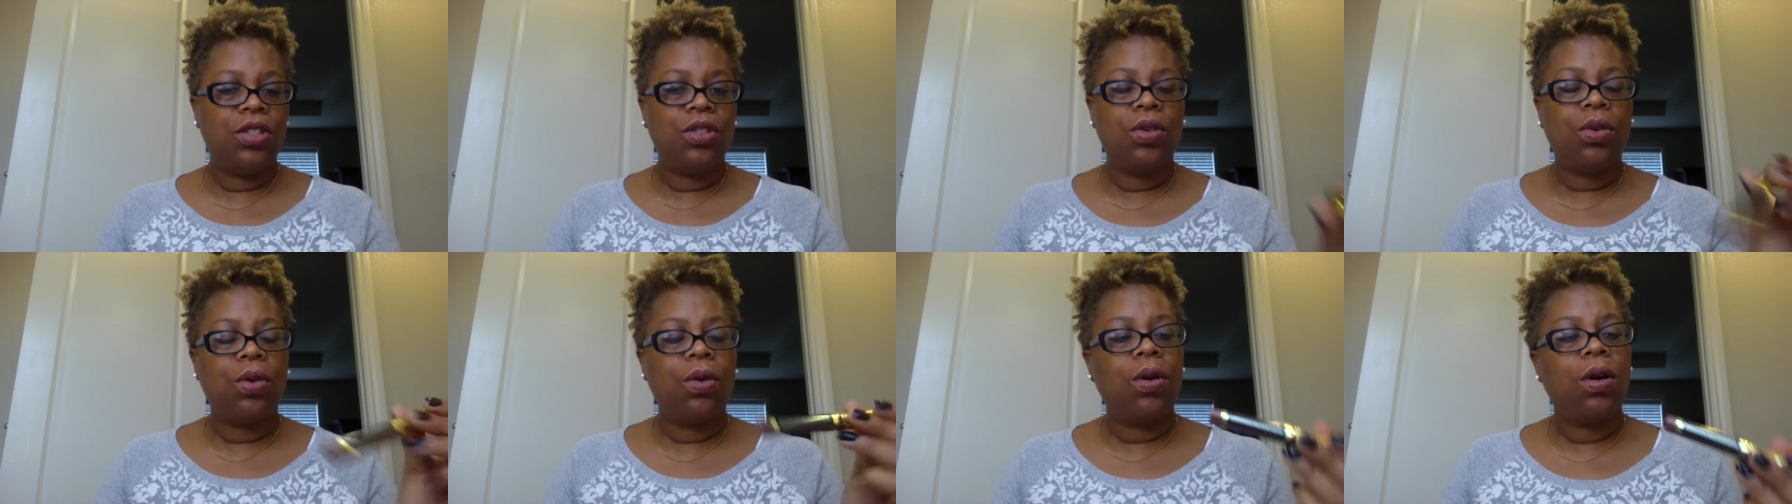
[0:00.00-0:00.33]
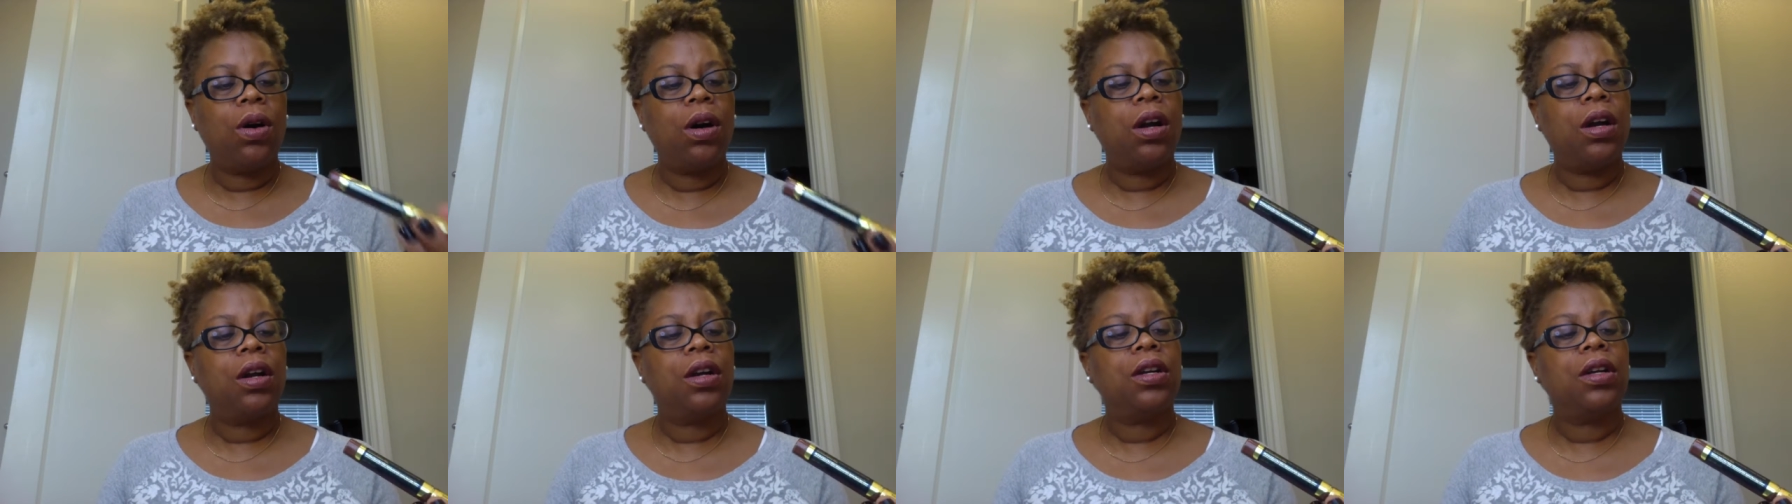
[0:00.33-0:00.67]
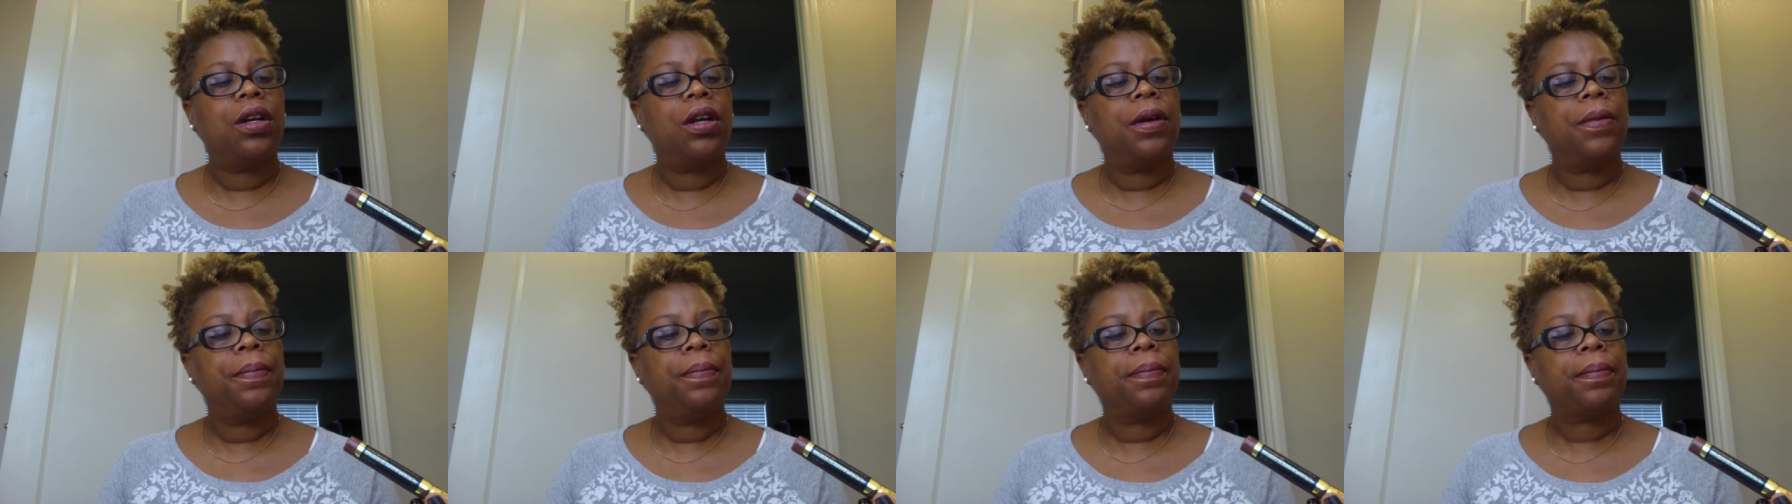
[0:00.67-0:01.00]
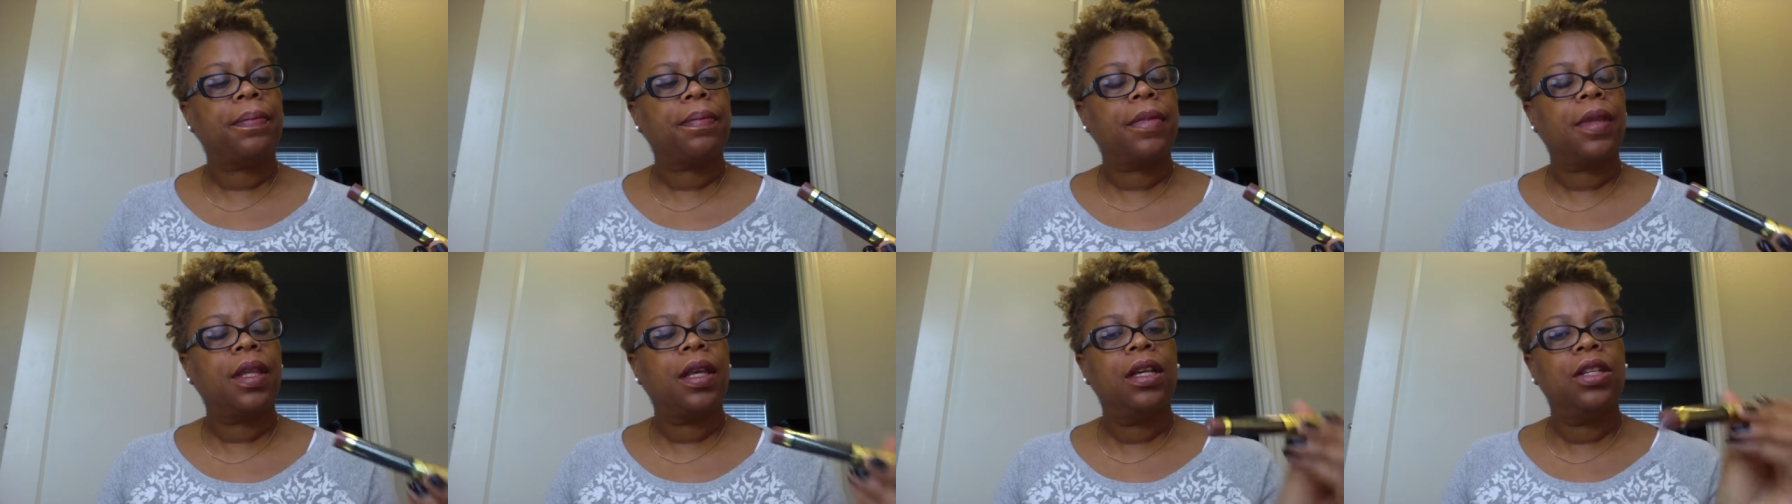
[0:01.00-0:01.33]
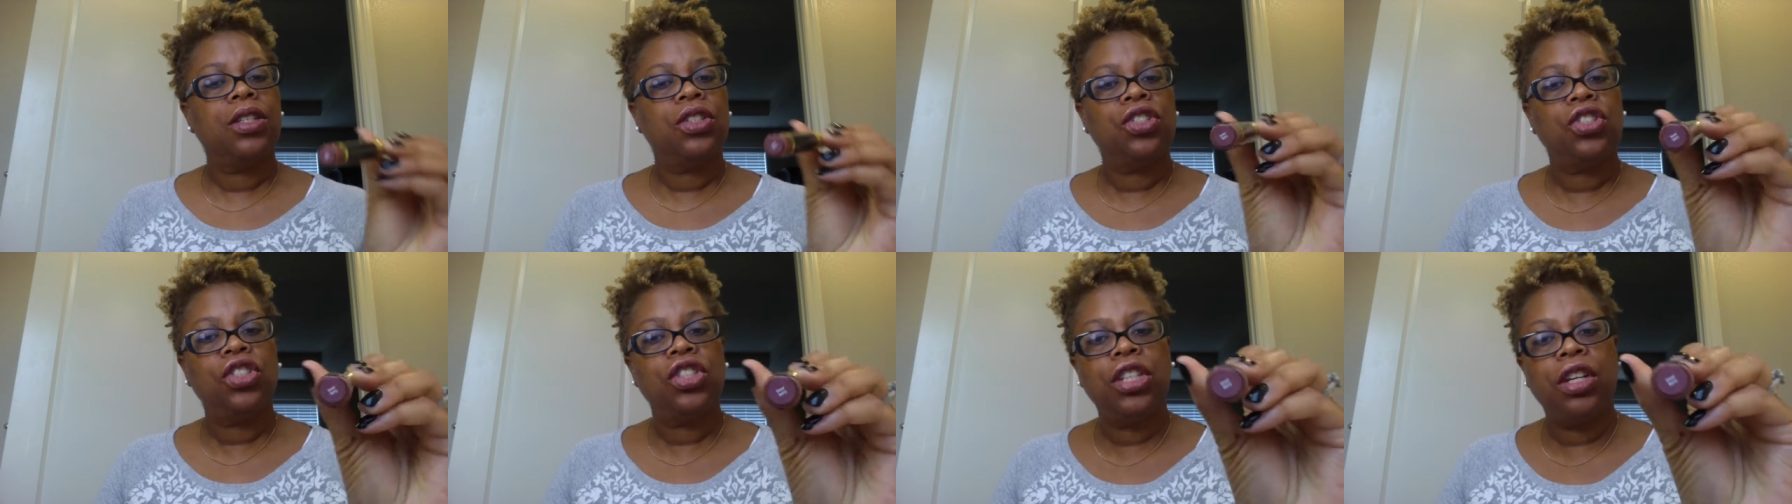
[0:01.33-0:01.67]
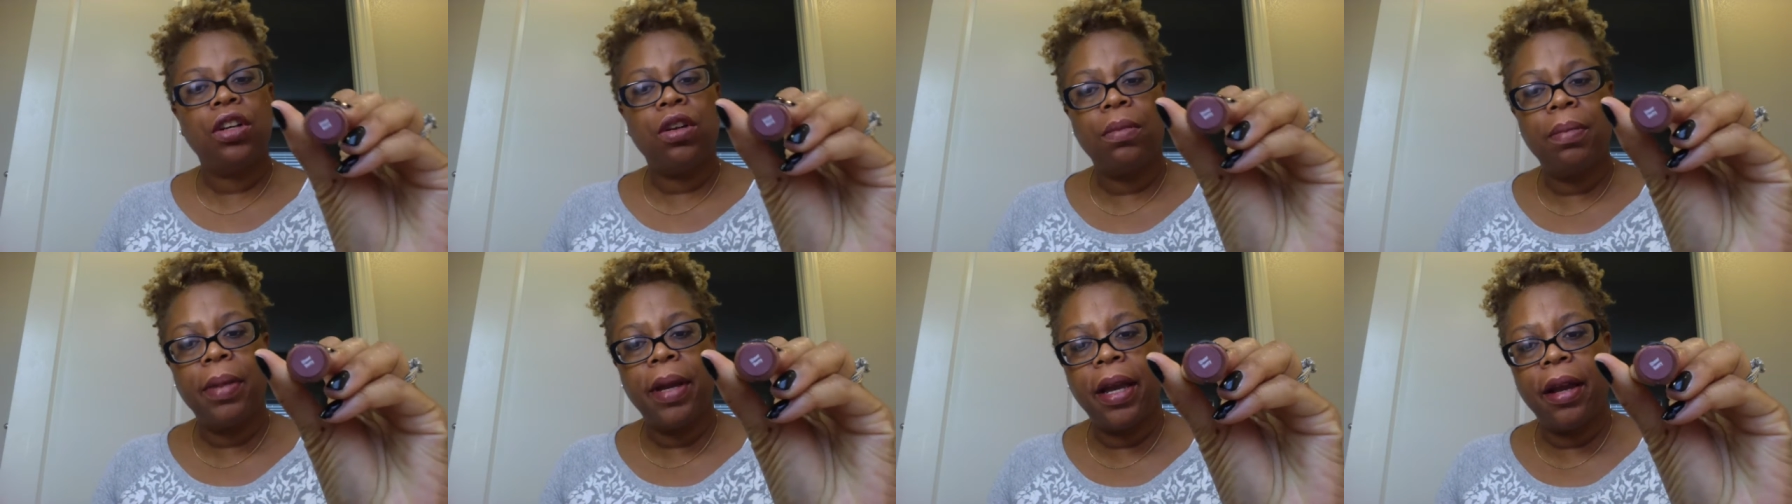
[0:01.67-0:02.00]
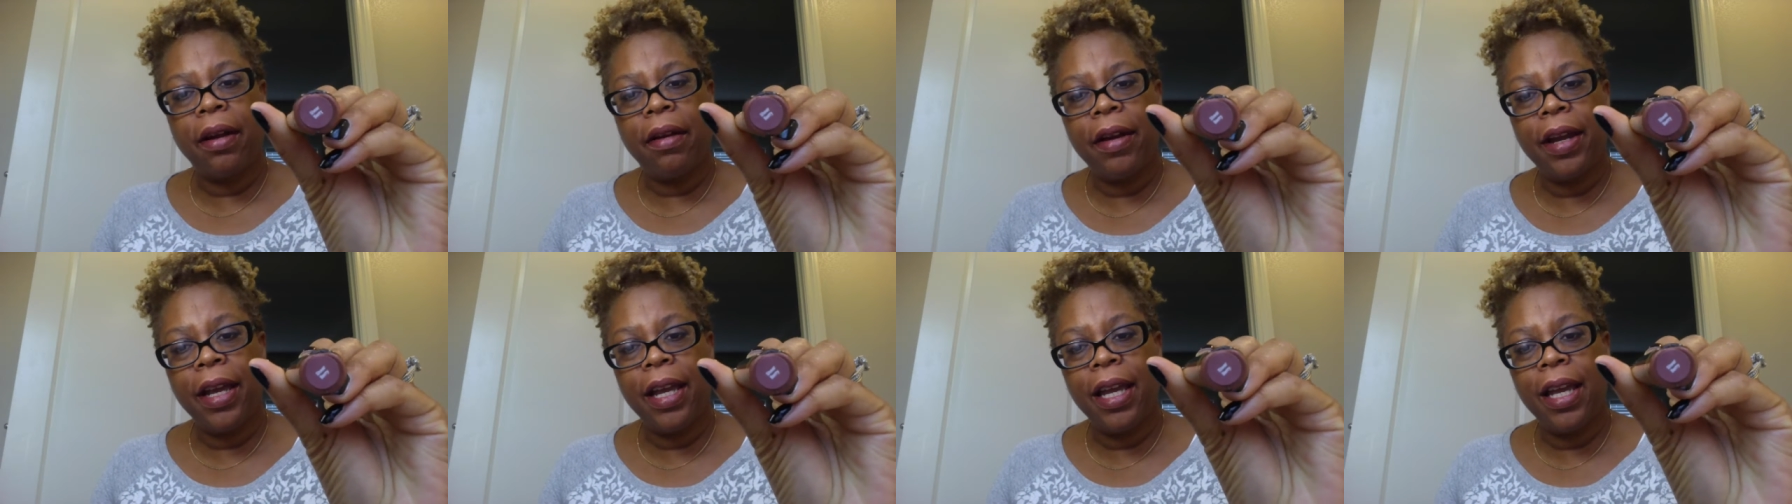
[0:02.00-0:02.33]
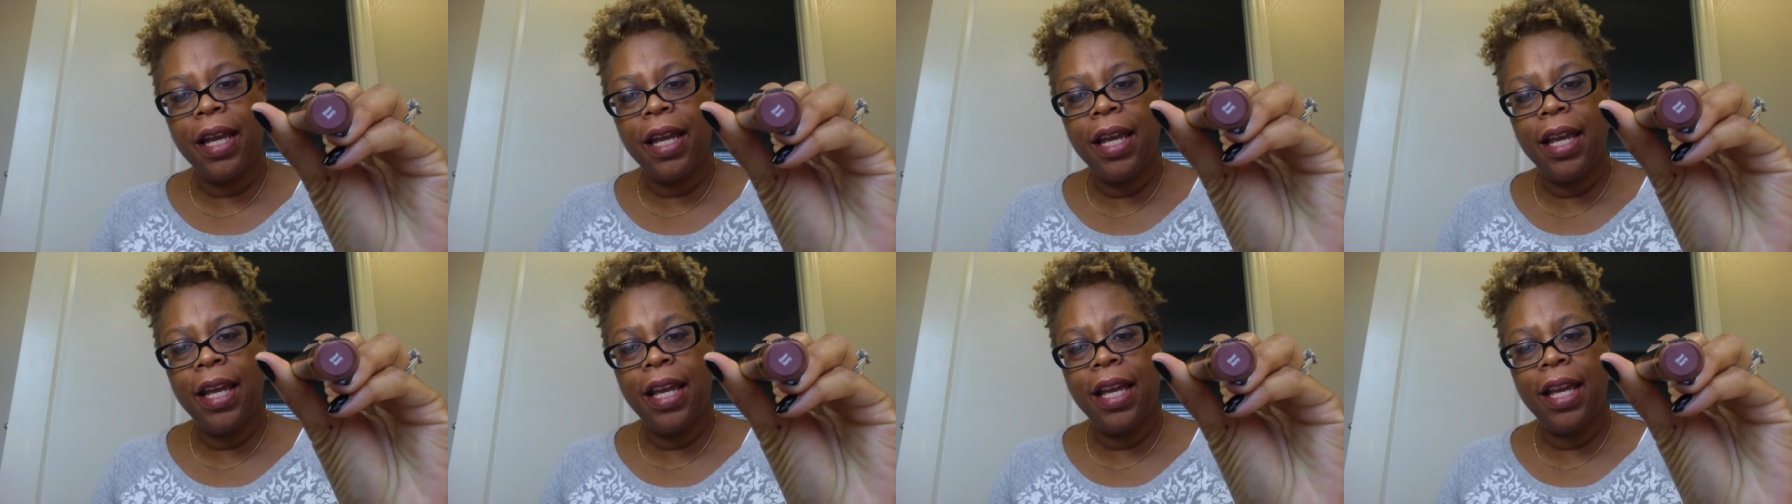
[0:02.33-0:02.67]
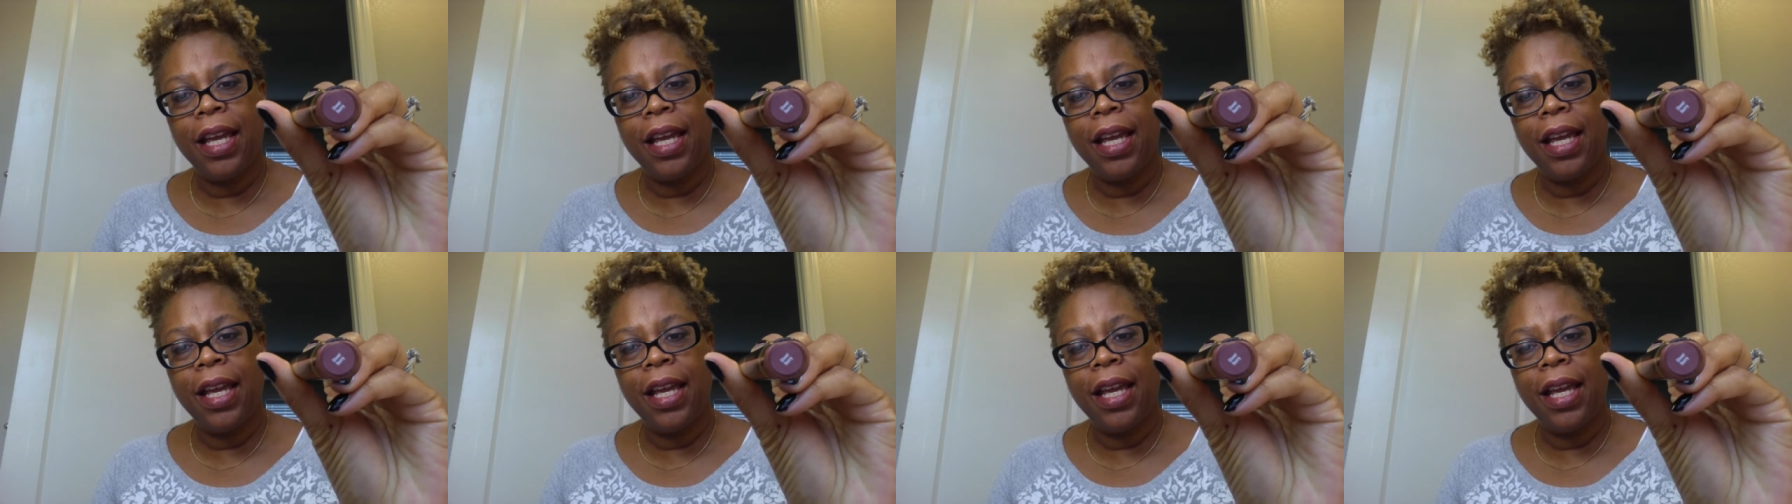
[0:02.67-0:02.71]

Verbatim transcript: your sheer berry.